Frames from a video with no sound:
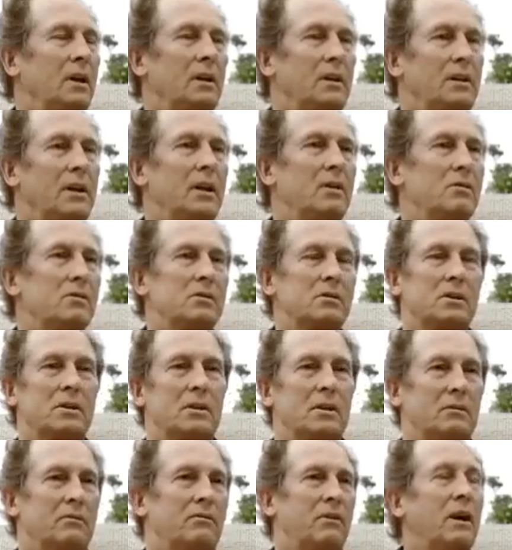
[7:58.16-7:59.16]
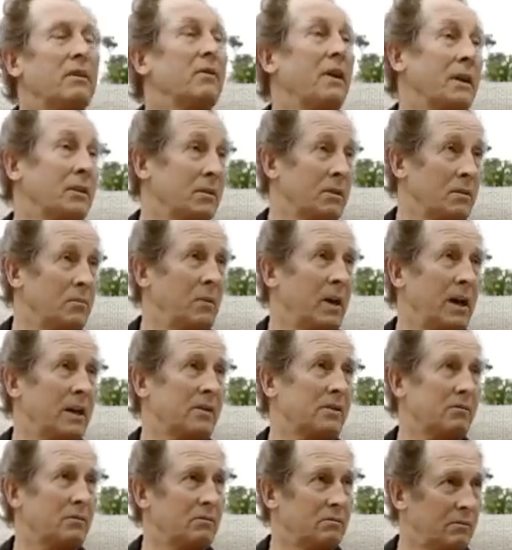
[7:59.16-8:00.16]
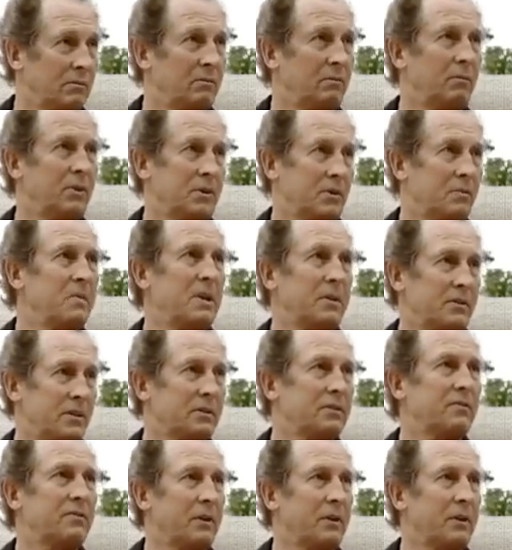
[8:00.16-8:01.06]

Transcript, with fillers: They use 500 mice, which means it's